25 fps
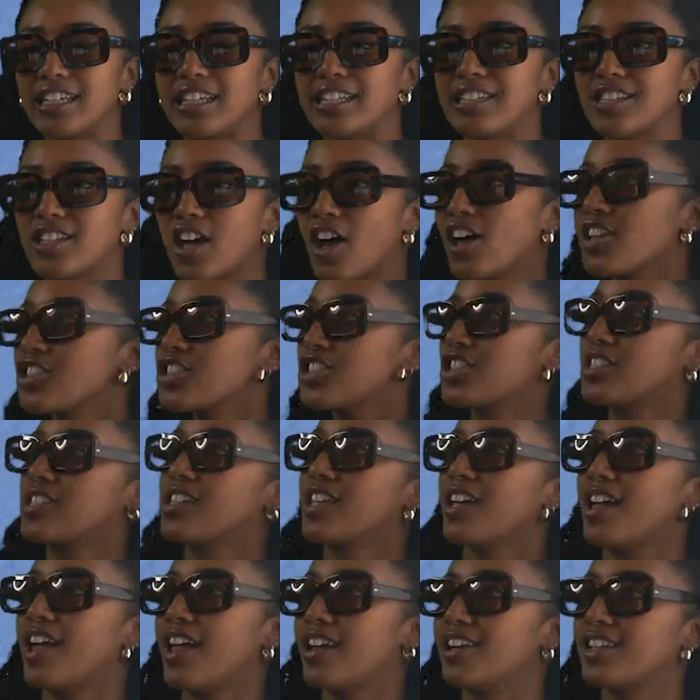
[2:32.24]
he touches
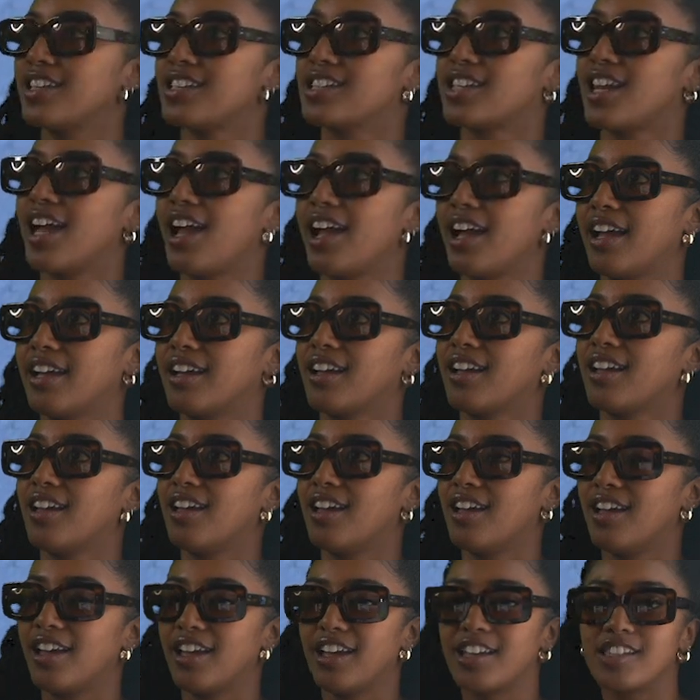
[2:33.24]
it and it's like,
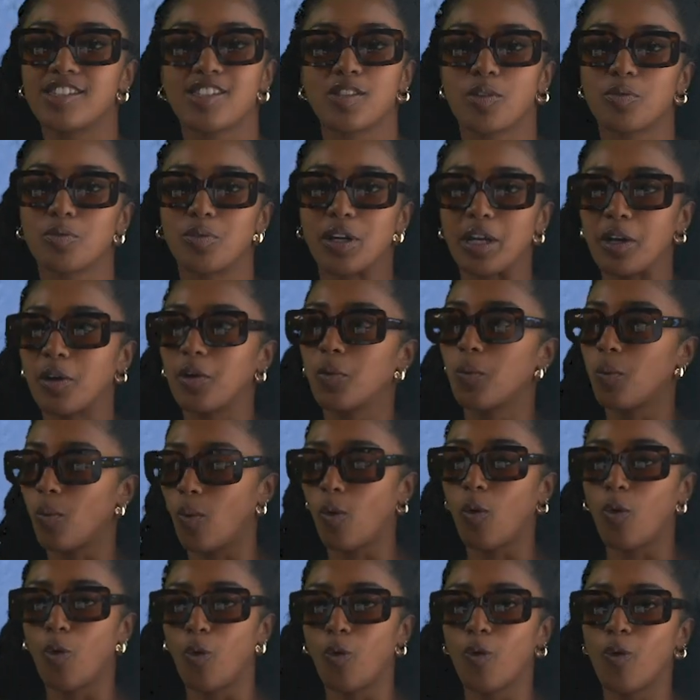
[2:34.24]
it's a real
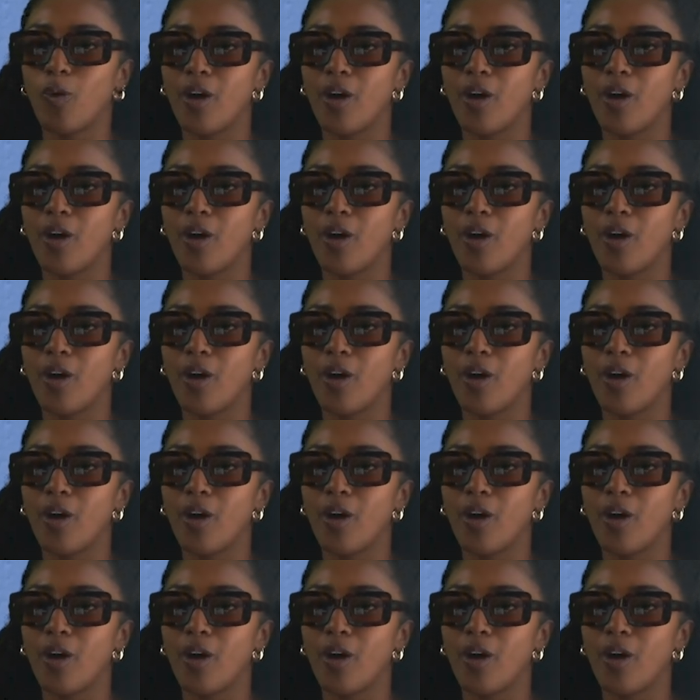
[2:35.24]
wall.